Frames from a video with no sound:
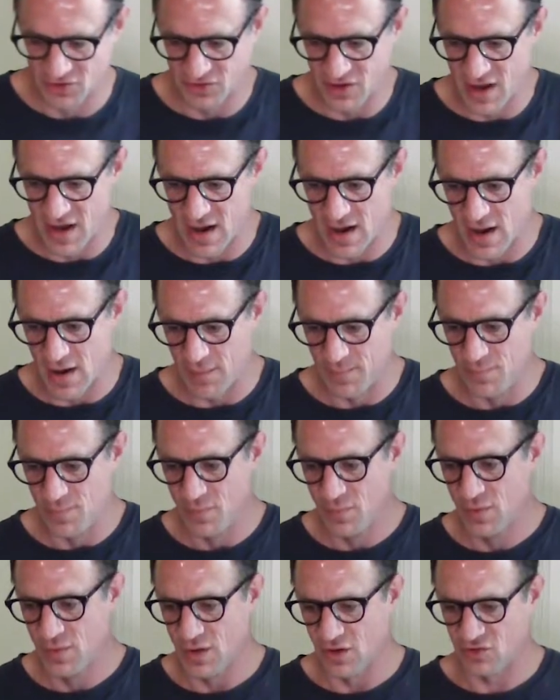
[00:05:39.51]
saw
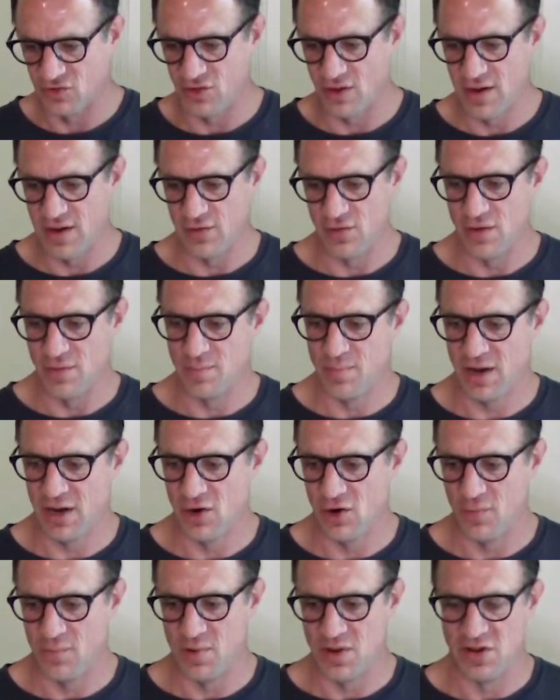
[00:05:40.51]
a slightly
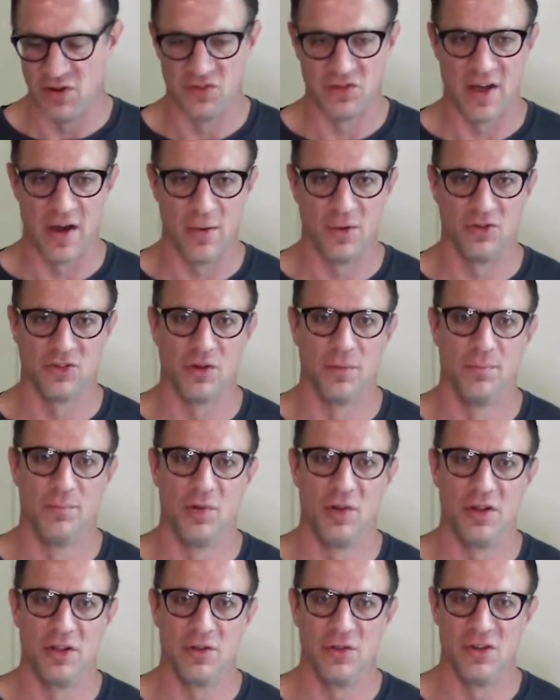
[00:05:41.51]
bigger piece that was
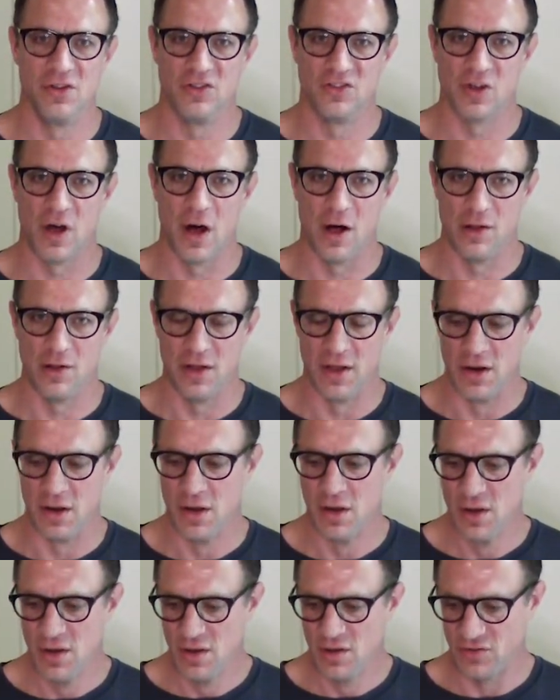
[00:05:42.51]
completely
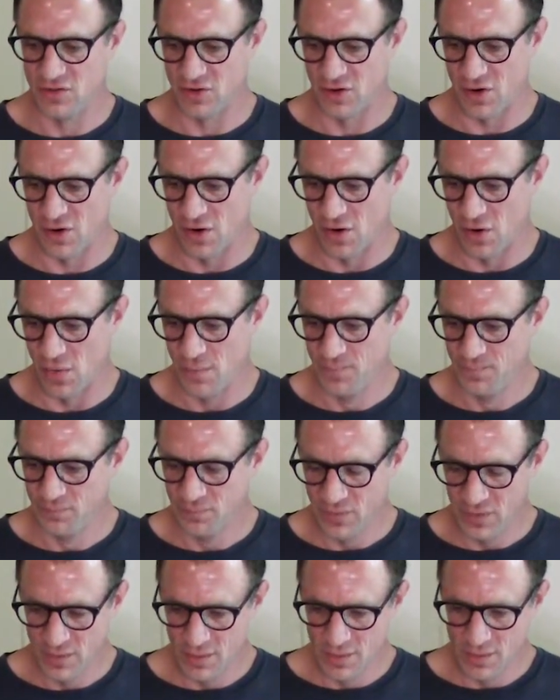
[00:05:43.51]
solid. So,
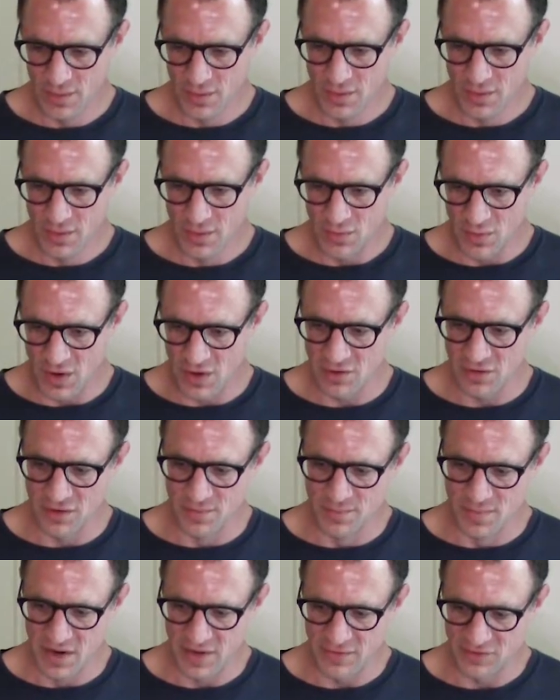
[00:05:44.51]
one of the
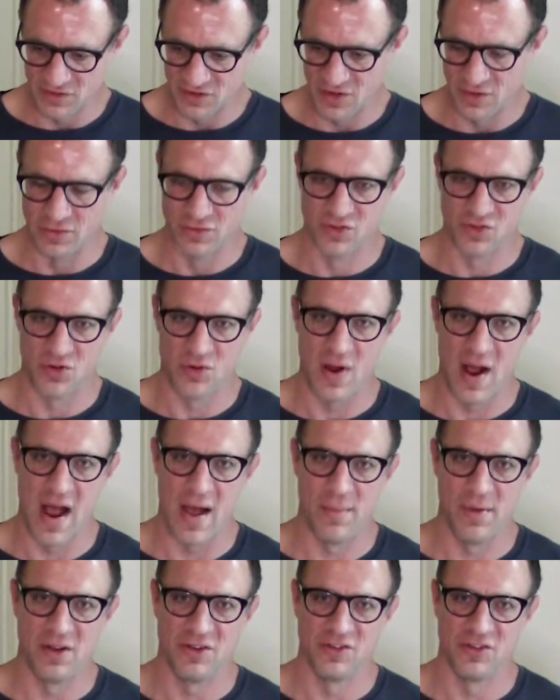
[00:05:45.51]
myths in
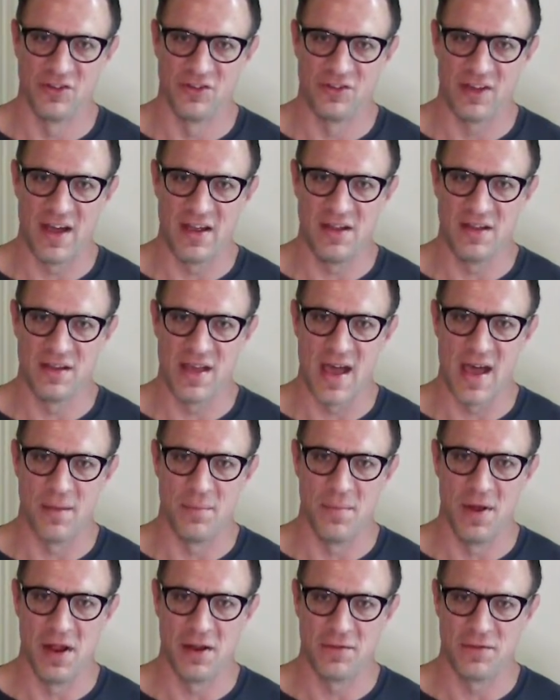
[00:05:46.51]
ceramics is that you
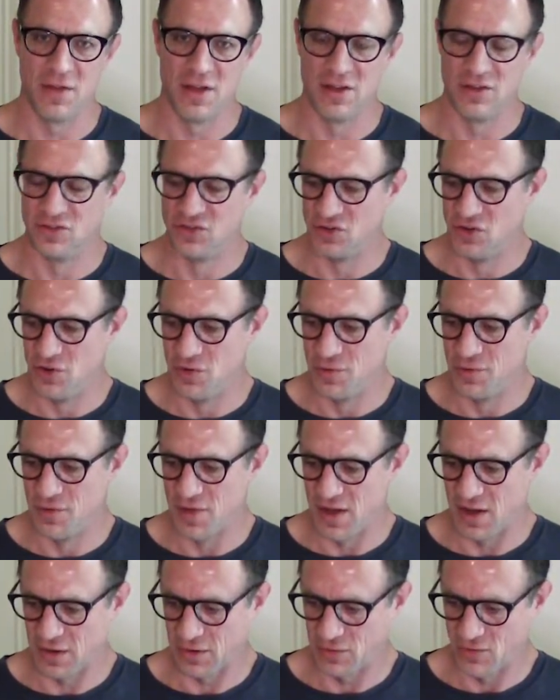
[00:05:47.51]
can't make things too
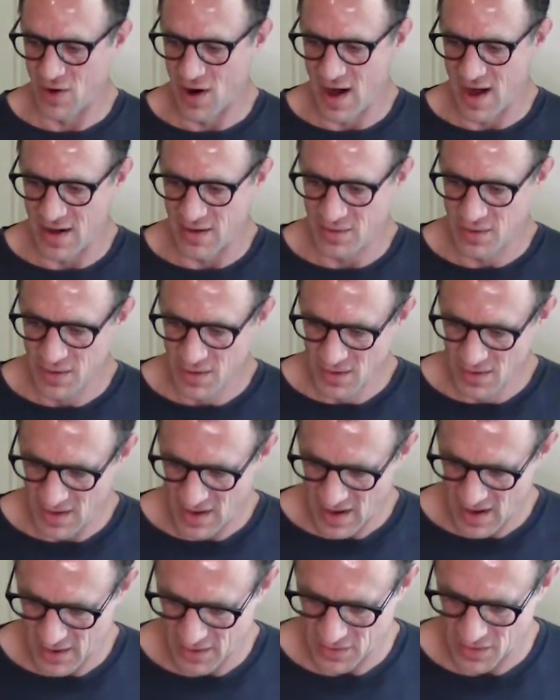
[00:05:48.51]
thick, right?
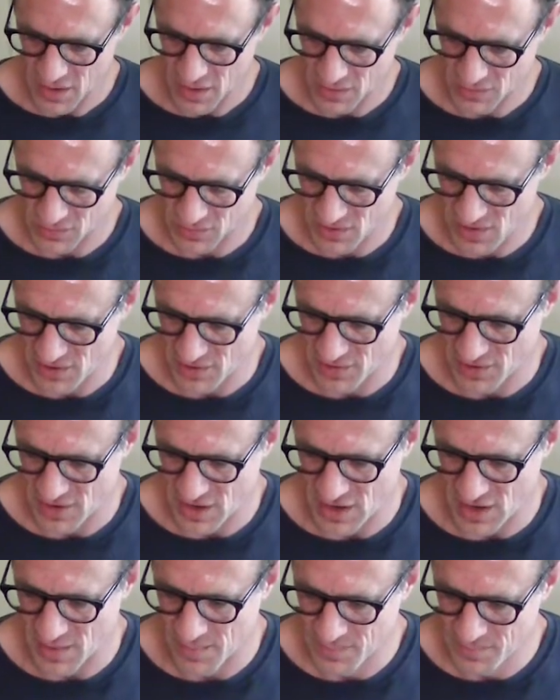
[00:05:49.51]
And
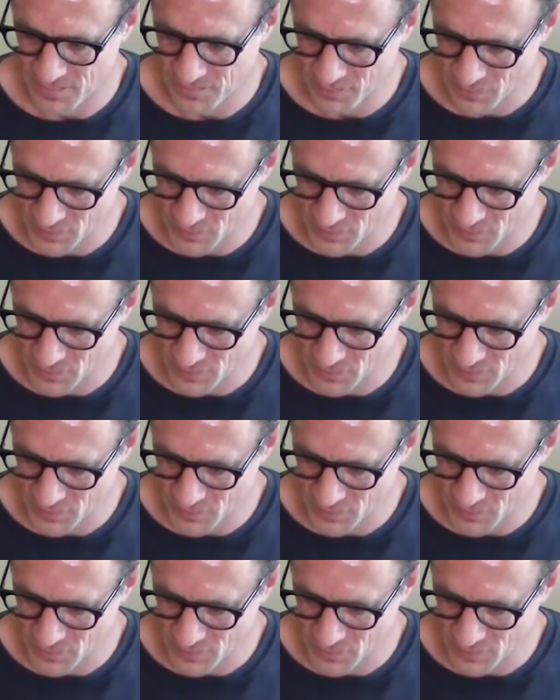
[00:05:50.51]
really,